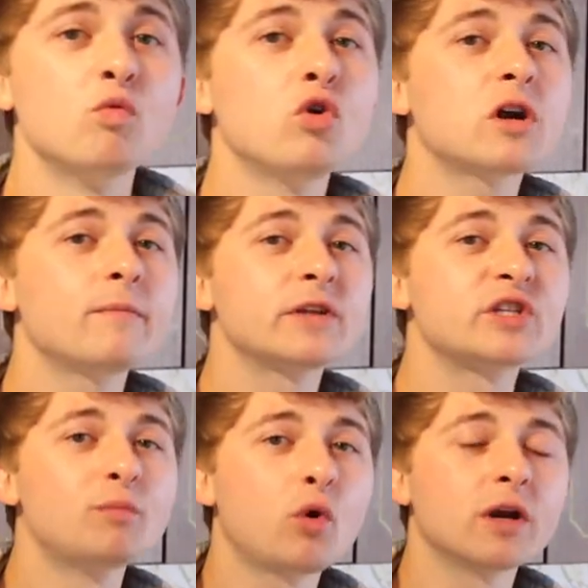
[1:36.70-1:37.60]
I woke up
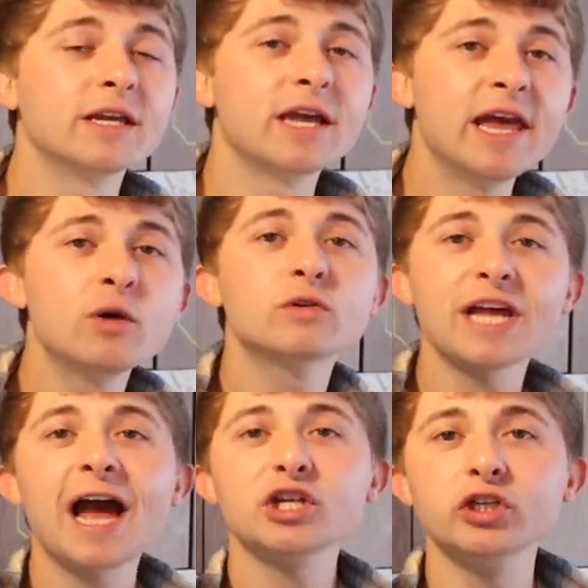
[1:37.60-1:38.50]
this morning and it was
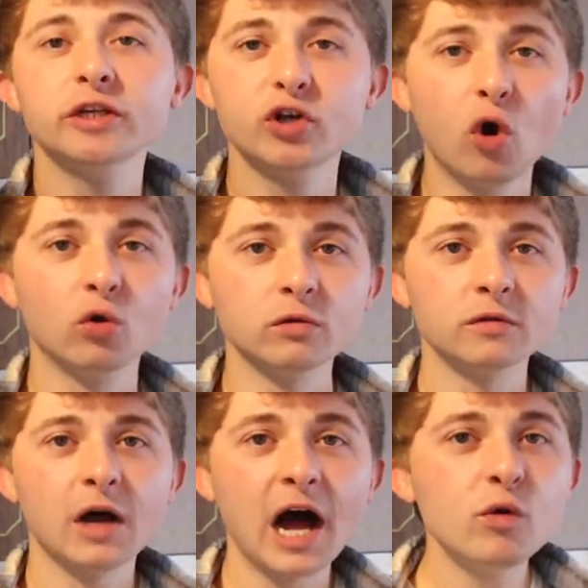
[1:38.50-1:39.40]
actually
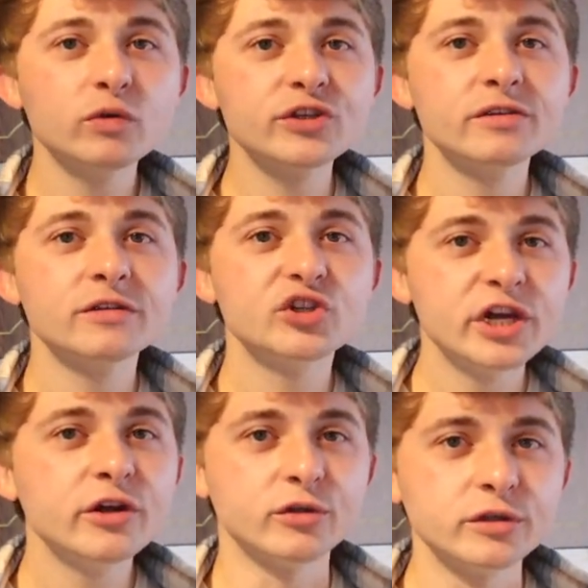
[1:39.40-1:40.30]
cold. I was
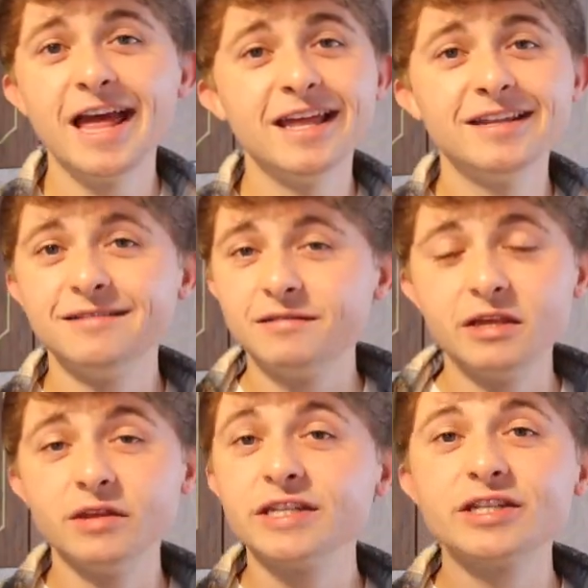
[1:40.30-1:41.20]
chilled. And
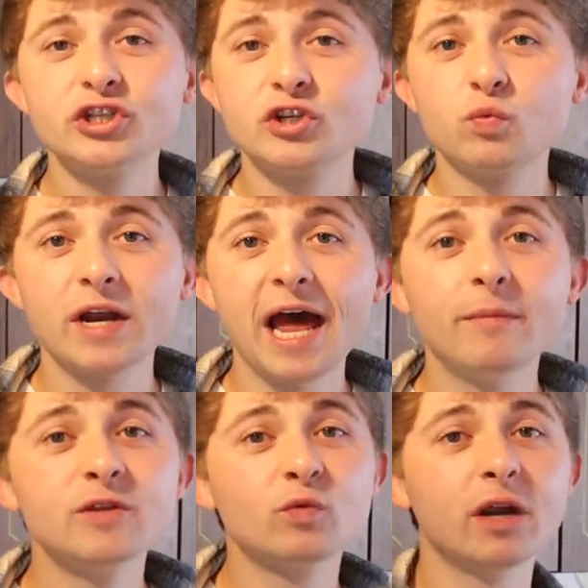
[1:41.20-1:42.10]
this is just what
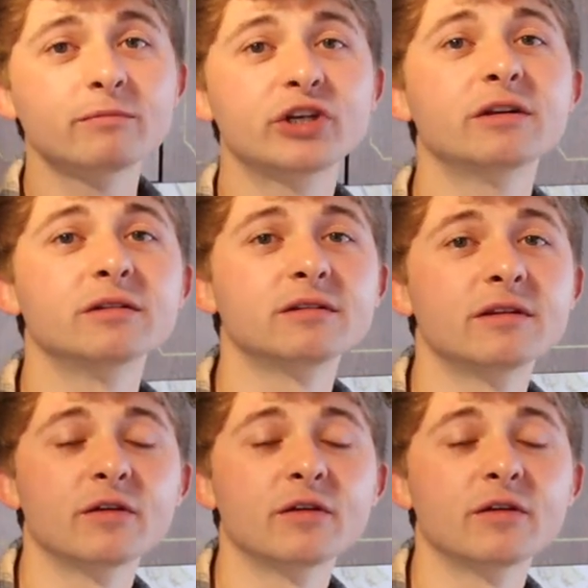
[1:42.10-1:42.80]
happens when I'm chilled.